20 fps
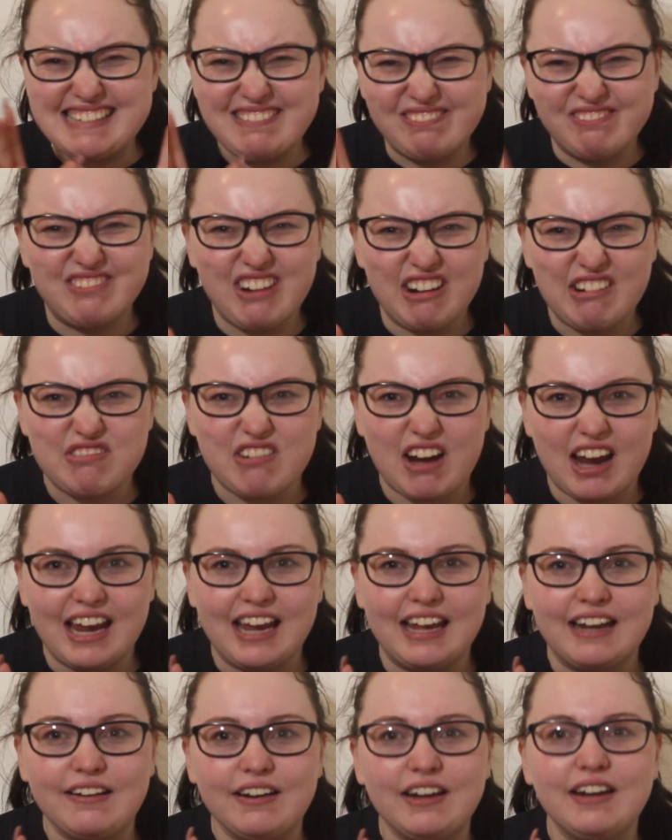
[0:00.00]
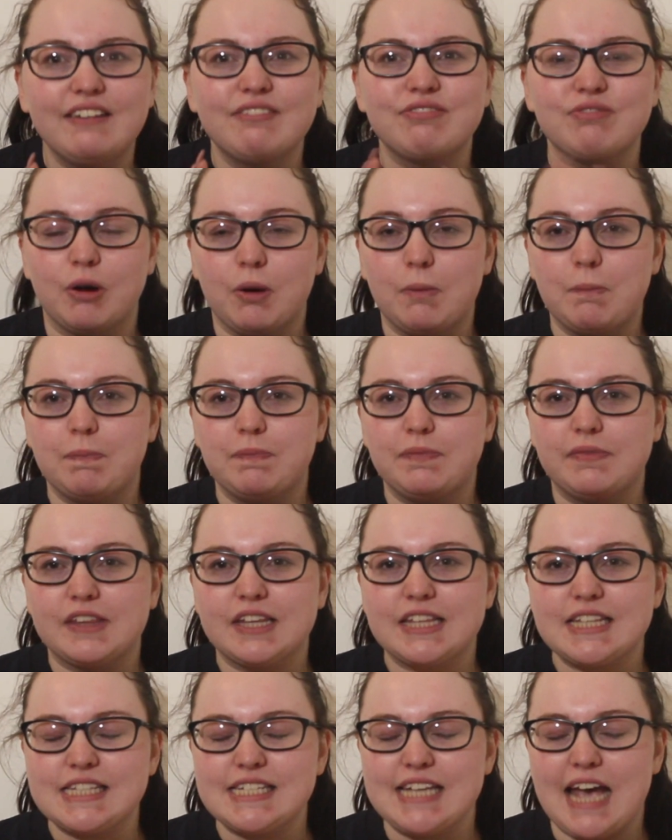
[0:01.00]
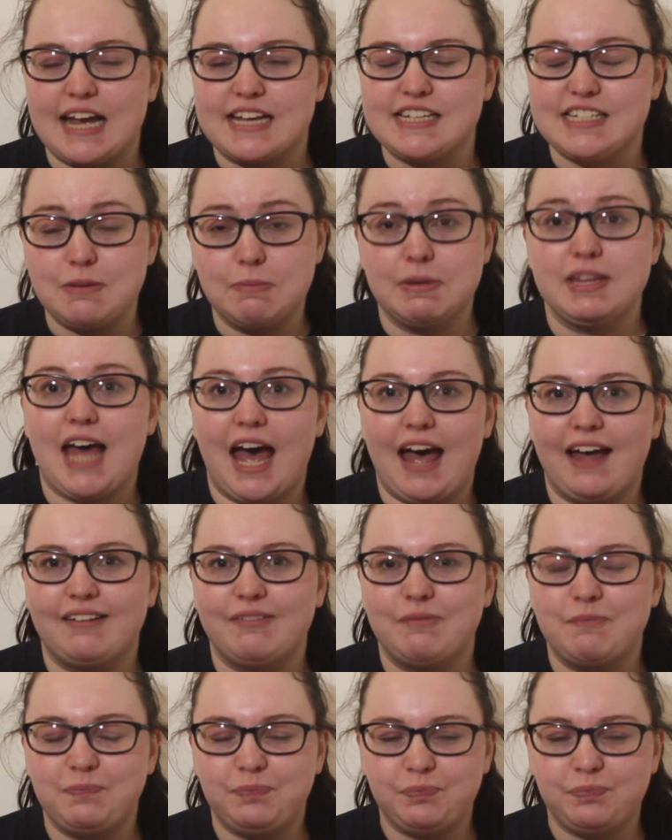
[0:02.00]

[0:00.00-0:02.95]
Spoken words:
refrain from texting me that.